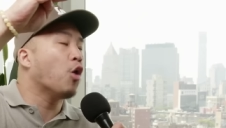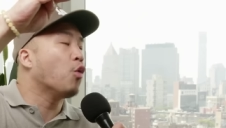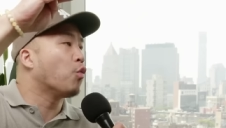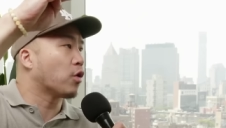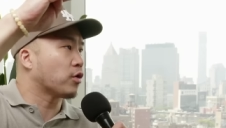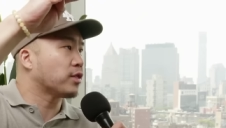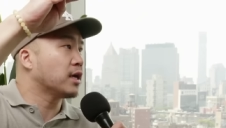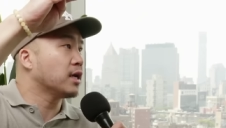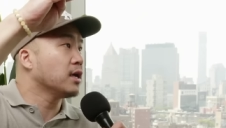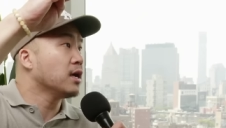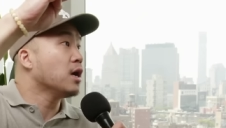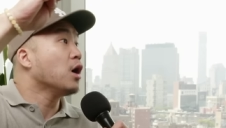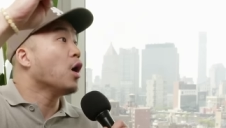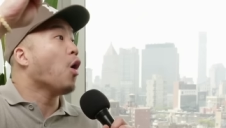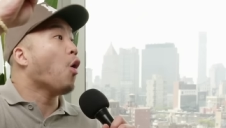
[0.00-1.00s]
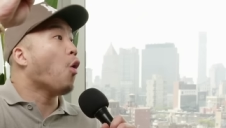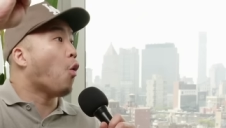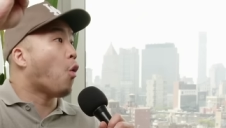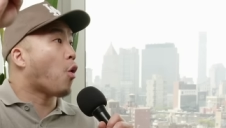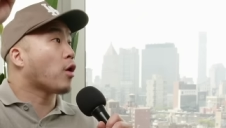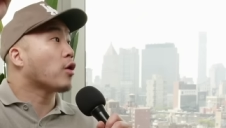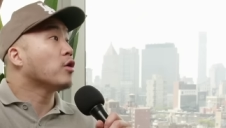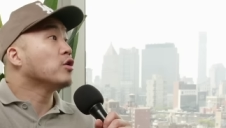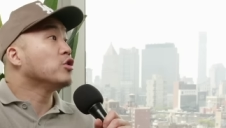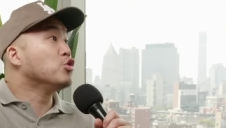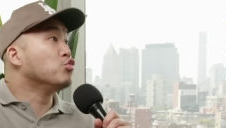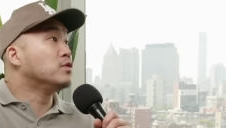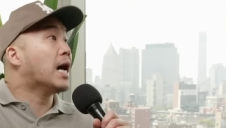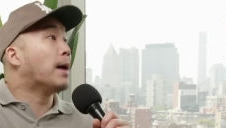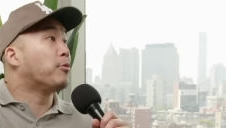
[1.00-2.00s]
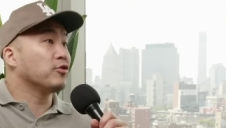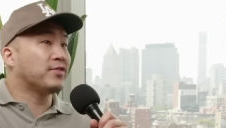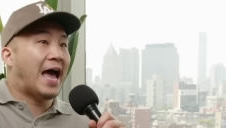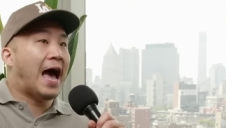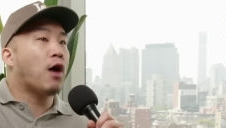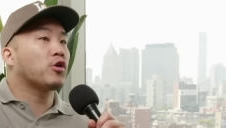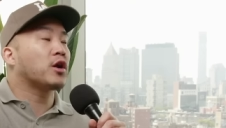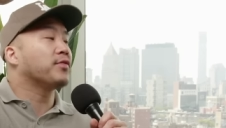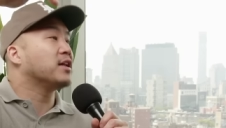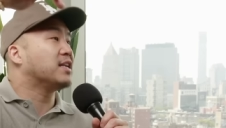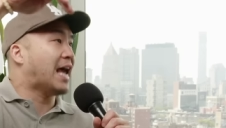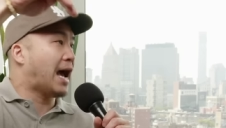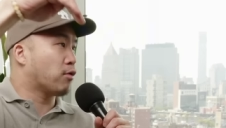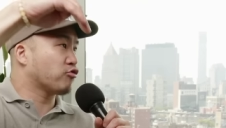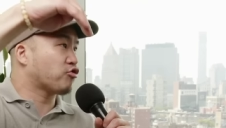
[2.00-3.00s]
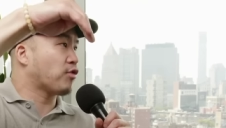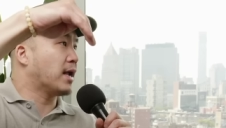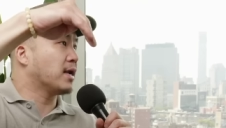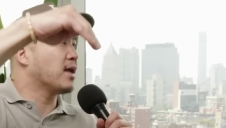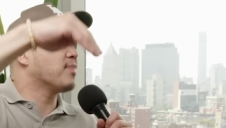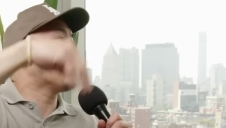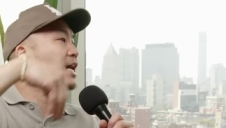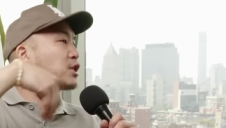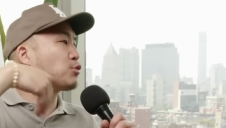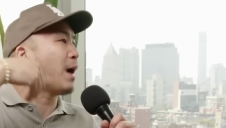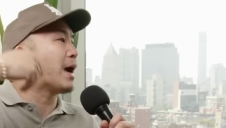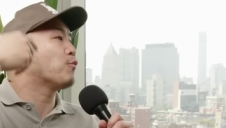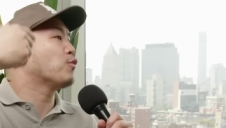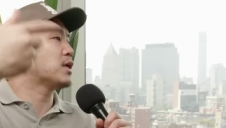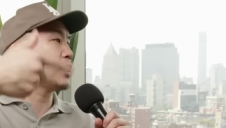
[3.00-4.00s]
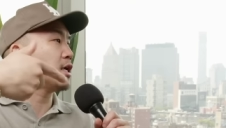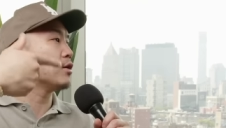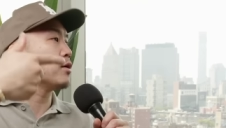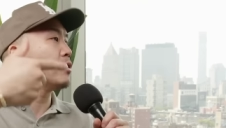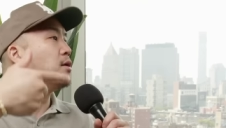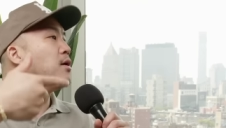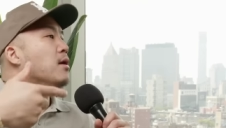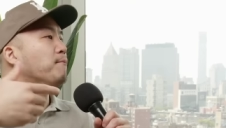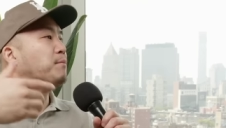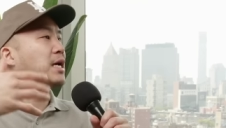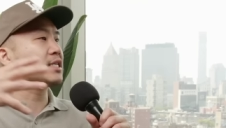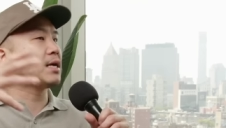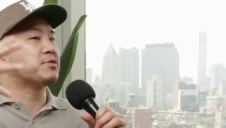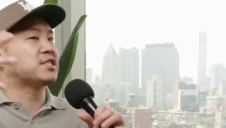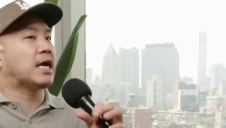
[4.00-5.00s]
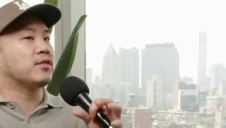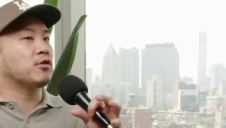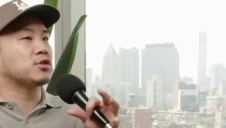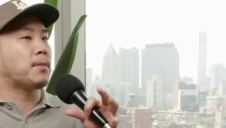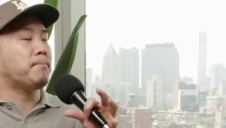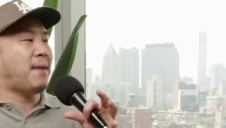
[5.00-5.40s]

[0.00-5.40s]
noteworthy, or you double down on the downtrend. And that's why we hear, because I'm saying there's a